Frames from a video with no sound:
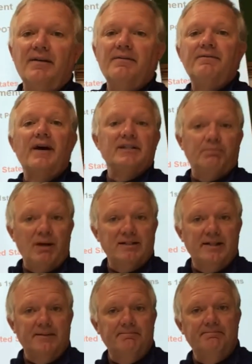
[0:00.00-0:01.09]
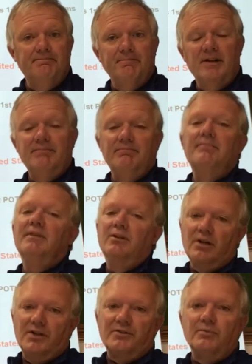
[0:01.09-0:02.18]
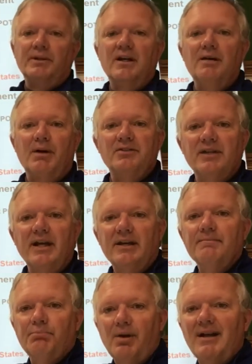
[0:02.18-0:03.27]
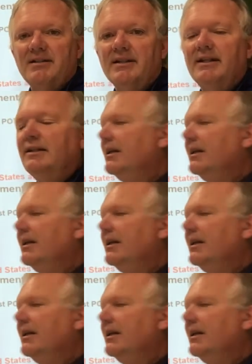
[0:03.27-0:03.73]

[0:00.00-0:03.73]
vice president. Right? He'll also become our second president.